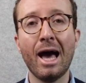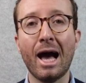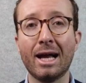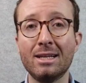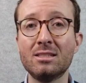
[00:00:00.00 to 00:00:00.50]

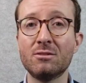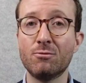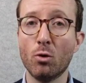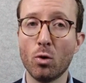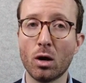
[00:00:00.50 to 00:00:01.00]
and is
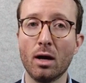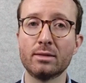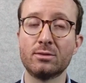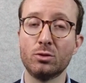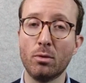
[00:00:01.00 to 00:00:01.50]

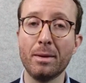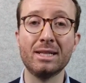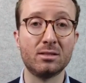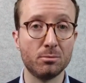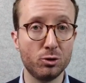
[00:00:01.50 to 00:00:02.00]
forecast to remain
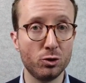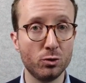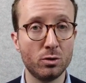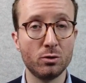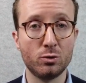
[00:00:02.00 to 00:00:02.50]

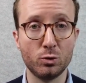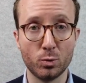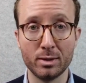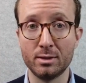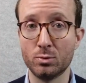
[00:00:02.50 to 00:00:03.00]
subdued to
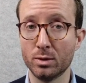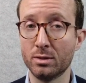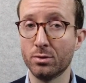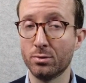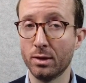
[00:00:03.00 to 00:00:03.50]

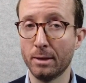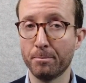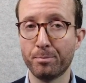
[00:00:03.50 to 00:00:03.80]
2023.